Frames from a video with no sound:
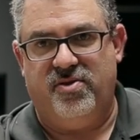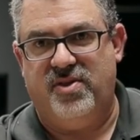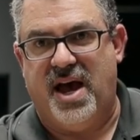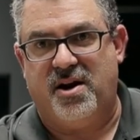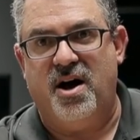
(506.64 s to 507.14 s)

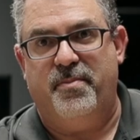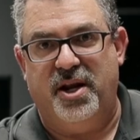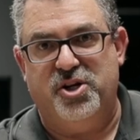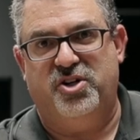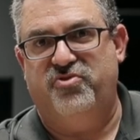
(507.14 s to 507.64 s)
that
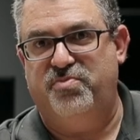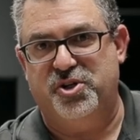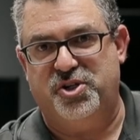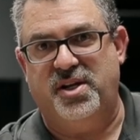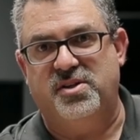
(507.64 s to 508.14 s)
combination of
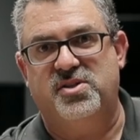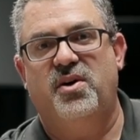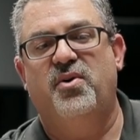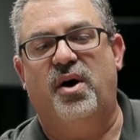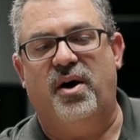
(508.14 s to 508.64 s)
bushings
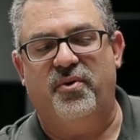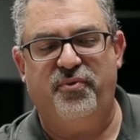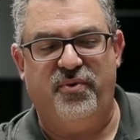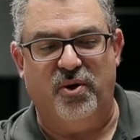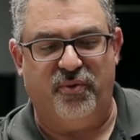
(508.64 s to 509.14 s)
uh,
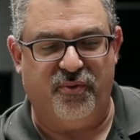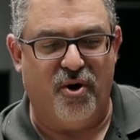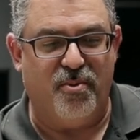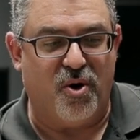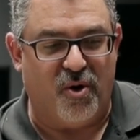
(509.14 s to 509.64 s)
feel
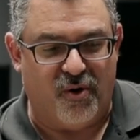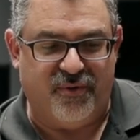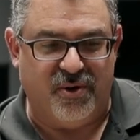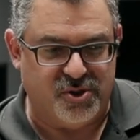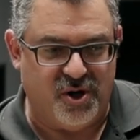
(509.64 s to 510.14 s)
firmer or
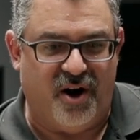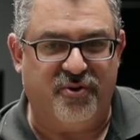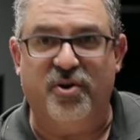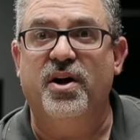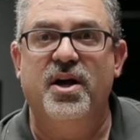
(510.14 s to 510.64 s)
feel
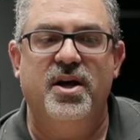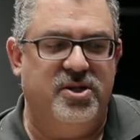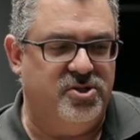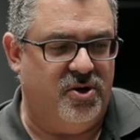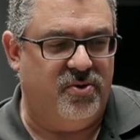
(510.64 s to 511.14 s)
softer.
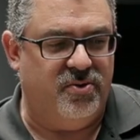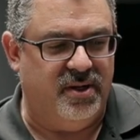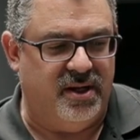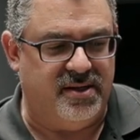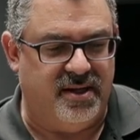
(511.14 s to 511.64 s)
So
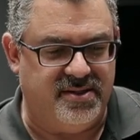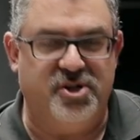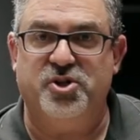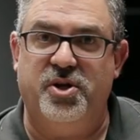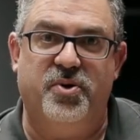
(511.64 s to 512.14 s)
uh,
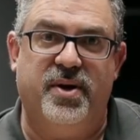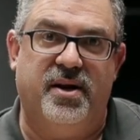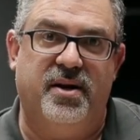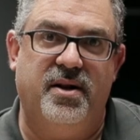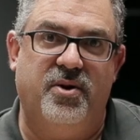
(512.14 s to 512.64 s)
essentially you
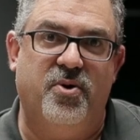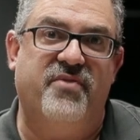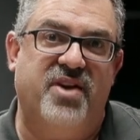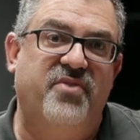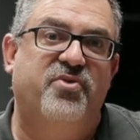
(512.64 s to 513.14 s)
can you
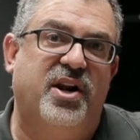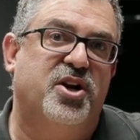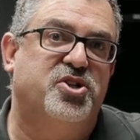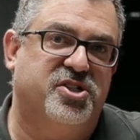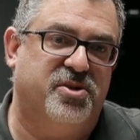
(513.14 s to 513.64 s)
have infinite
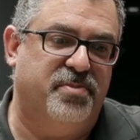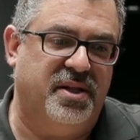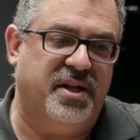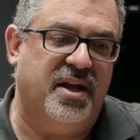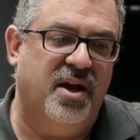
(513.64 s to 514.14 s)

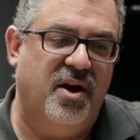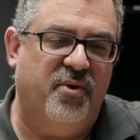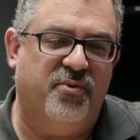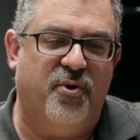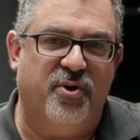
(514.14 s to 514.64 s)
adjustability
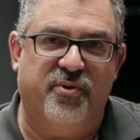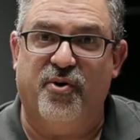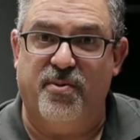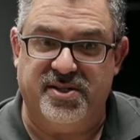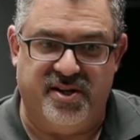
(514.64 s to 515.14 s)
for the
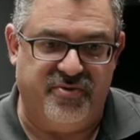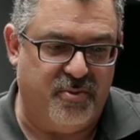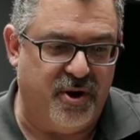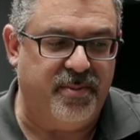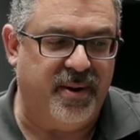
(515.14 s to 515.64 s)
firmness of the brake